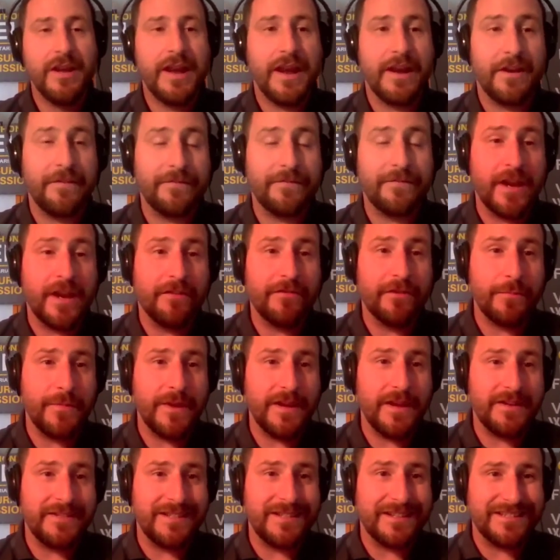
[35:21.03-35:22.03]
And if
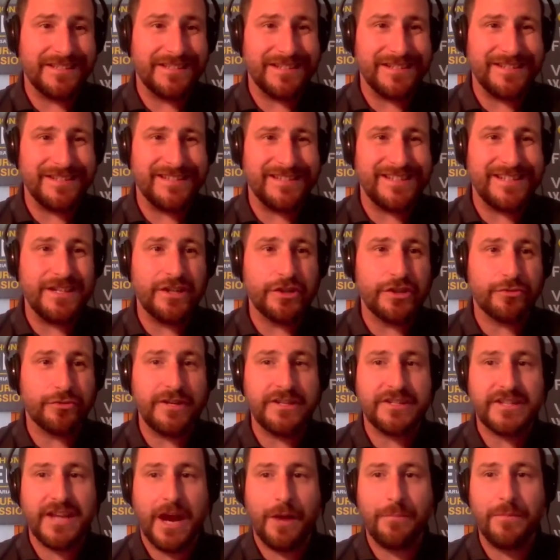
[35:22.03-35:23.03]
government doesn't
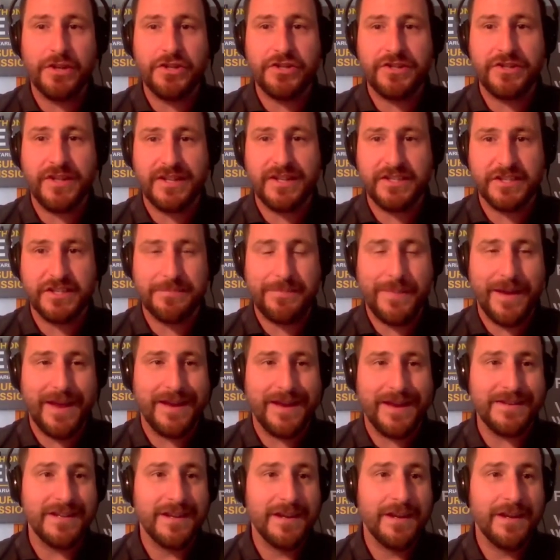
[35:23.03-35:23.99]
decrease how much they spend,